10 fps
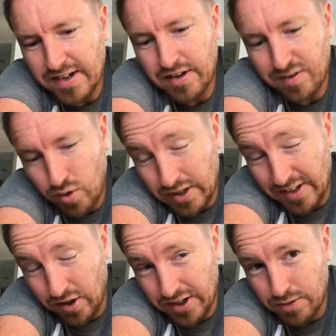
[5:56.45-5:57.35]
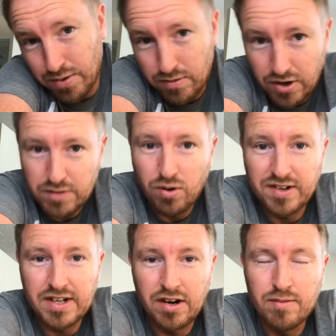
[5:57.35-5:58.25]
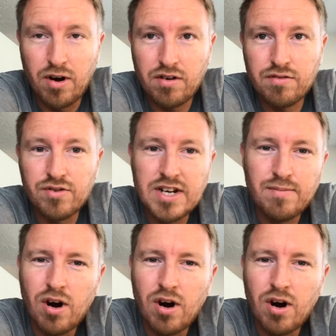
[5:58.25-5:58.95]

so that's why I decided to put my deposit down on the Mark III.